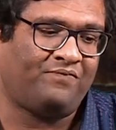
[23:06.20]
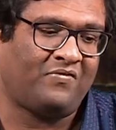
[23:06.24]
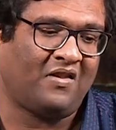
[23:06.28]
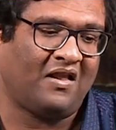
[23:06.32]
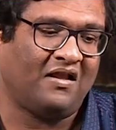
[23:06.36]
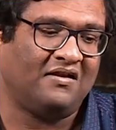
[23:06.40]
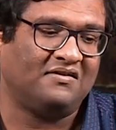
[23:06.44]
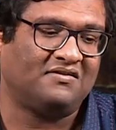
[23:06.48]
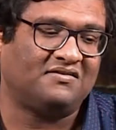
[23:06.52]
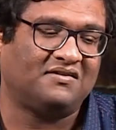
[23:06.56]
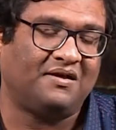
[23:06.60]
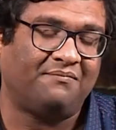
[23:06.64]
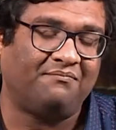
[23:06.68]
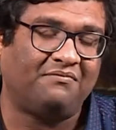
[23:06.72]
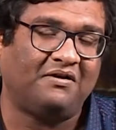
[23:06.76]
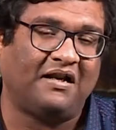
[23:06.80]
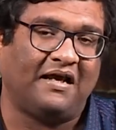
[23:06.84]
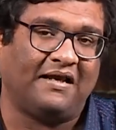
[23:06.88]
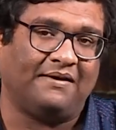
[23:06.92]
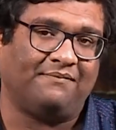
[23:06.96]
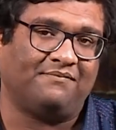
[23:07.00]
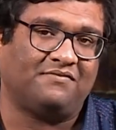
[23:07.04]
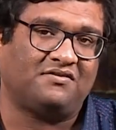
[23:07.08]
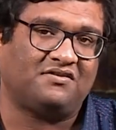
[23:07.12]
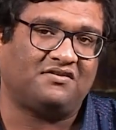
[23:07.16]

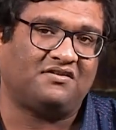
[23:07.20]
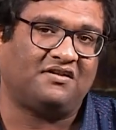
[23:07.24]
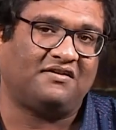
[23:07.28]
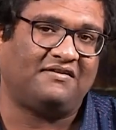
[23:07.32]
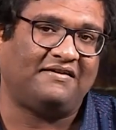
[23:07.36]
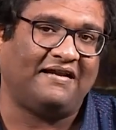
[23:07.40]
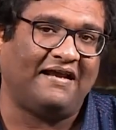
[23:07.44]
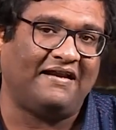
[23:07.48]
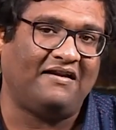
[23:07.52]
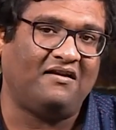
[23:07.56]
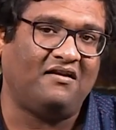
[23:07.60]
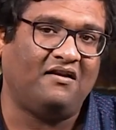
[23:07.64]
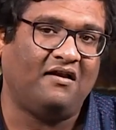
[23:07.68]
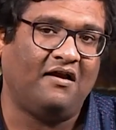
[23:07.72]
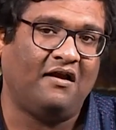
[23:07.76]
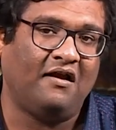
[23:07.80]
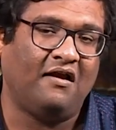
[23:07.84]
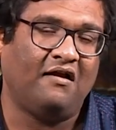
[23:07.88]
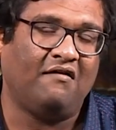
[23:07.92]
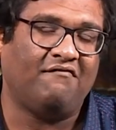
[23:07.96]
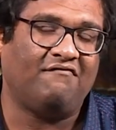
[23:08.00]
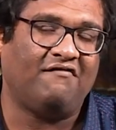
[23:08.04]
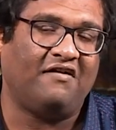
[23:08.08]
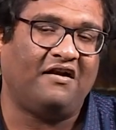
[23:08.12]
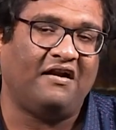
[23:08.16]
Sometimes the dead
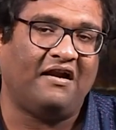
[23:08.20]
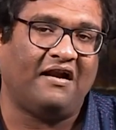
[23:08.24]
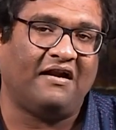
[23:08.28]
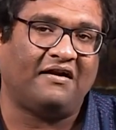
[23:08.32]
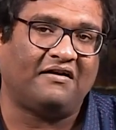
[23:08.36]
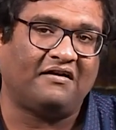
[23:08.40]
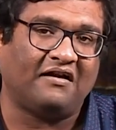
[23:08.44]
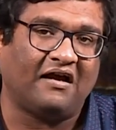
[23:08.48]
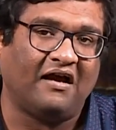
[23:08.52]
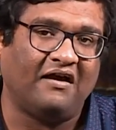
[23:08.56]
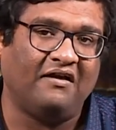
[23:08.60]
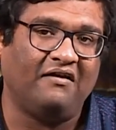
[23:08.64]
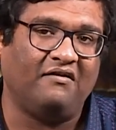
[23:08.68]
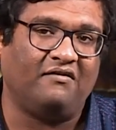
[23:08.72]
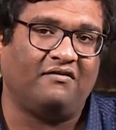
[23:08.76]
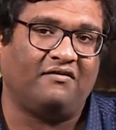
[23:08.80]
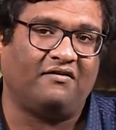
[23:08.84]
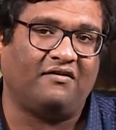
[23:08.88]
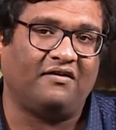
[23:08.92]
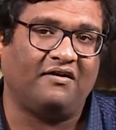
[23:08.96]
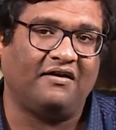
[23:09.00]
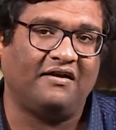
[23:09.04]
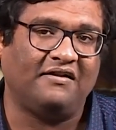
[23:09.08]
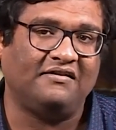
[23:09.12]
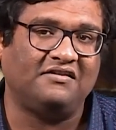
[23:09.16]
were attired
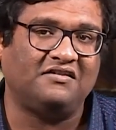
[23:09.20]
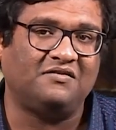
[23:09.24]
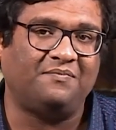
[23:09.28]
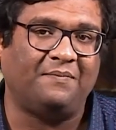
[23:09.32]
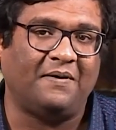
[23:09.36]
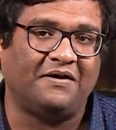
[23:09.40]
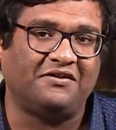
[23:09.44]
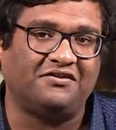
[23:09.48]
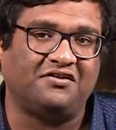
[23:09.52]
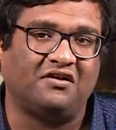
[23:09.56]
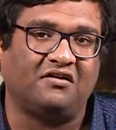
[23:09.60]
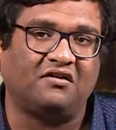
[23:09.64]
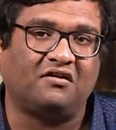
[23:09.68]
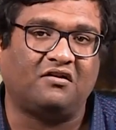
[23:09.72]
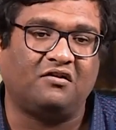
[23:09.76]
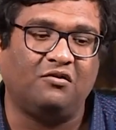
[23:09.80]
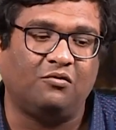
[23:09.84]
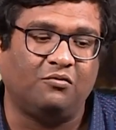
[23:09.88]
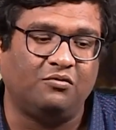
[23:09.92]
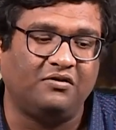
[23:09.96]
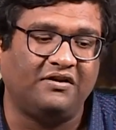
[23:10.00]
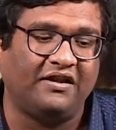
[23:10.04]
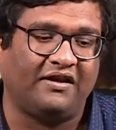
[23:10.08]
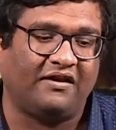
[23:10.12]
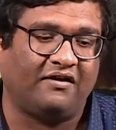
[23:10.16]
in special
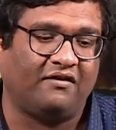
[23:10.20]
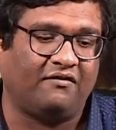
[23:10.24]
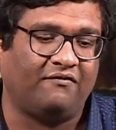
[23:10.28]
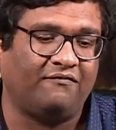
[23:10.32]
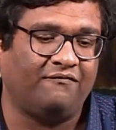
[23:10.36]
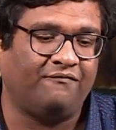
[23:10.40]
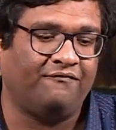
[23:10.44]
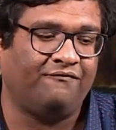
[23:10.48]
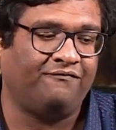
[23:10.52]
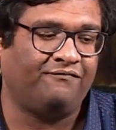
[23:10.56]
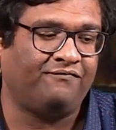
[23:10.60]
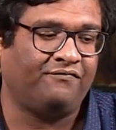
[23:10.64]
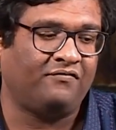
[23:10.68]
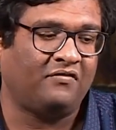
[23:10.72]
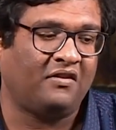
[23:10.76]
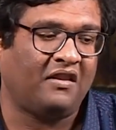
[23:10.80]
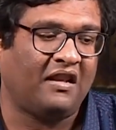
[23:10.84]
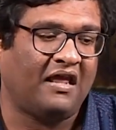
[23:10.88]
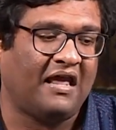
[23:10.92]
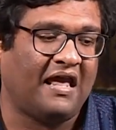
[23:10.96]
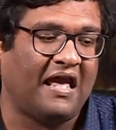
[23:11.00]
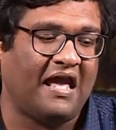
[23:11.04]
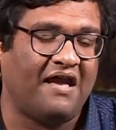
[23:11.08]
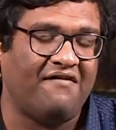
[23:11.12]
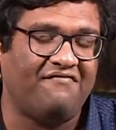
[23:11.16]
clothing.
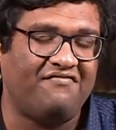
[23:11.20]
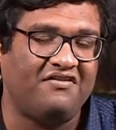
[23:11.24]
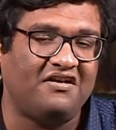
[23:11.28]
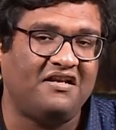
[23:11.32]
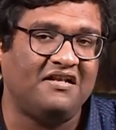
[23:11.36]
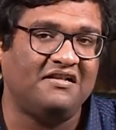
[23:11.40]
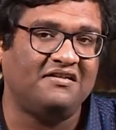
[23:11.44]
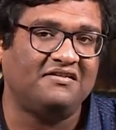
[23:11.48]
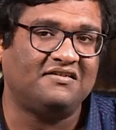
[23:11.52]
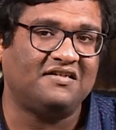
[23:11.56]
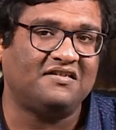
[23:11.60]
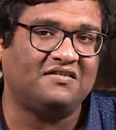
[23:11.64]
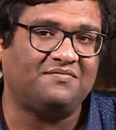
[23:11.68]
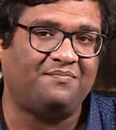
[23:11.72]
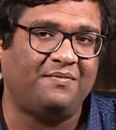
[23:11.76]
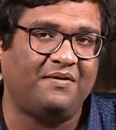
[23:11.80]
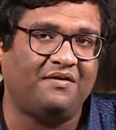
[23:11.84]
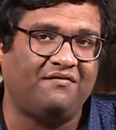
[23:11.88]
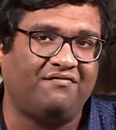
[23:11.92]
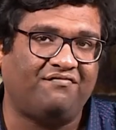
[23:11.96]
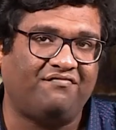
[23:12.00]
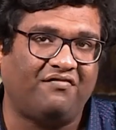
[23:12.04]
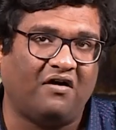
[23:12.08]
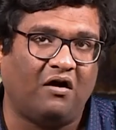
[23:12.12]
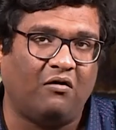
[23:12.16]
Evidence has been
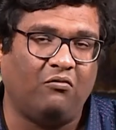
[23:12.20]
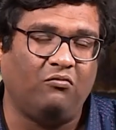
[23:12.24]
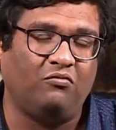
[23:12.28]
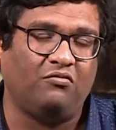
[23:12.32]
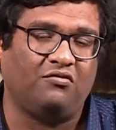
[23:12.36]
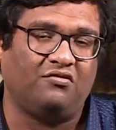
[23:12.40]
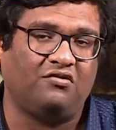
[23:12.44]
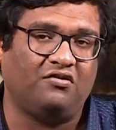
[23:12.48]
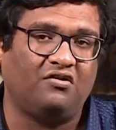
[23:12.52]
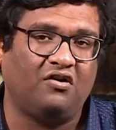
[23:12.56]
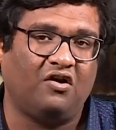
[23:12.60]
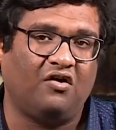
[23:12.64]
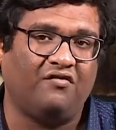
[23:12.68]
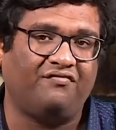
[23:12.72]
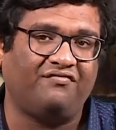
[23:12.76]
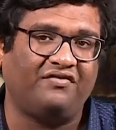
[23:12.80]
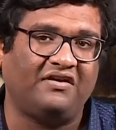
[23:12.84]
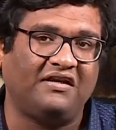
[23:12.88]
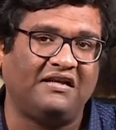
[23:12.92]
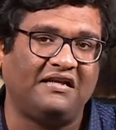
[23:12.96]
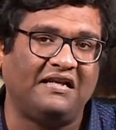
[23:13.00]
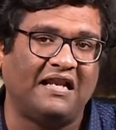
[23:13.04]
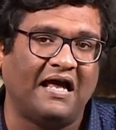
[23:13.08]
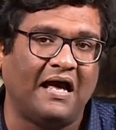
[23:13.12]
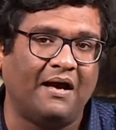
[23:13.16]
found of
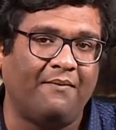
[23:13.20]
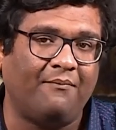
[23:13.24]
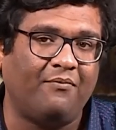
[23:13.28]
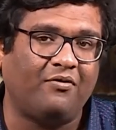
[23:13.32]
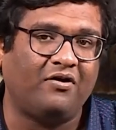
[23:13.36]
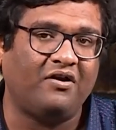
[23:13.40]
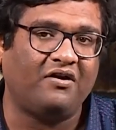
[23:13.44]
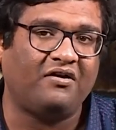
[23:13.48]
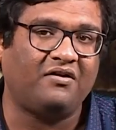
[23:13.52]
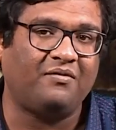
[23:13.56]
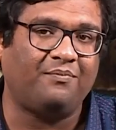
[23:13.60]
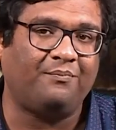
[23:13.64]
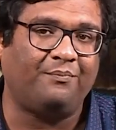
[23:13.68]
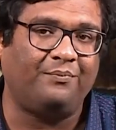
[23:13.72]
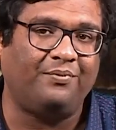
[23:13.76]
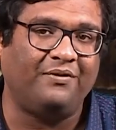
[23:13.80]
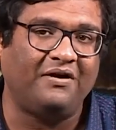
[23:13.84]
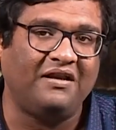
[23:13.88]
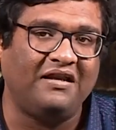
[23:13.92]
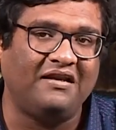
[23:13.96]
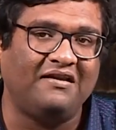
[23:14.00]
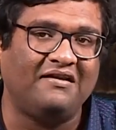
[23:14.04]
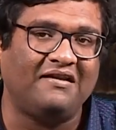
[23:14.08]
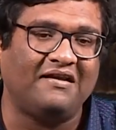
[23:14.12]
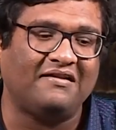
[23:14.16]
elaborate pre
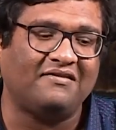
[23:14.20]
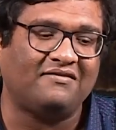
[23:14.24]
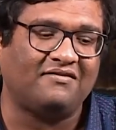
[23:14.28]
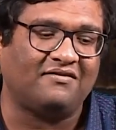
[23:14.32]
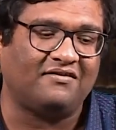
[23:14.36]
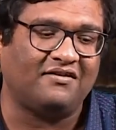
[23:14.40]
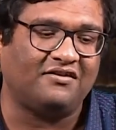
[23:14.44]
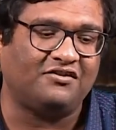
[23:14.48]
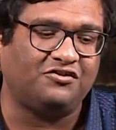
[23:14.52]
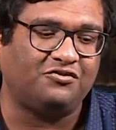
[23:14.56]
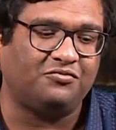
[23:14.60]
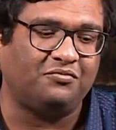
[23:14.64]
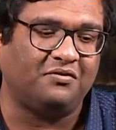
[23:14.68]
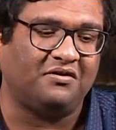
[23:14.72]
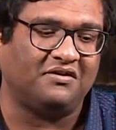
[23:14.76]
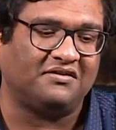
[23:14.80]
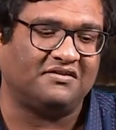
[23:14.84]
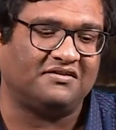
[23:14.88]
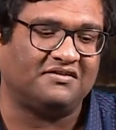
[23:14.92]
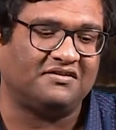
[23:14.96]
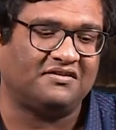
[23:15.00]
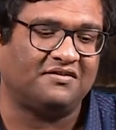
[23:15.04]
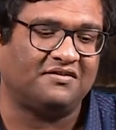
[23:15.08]
death rituals,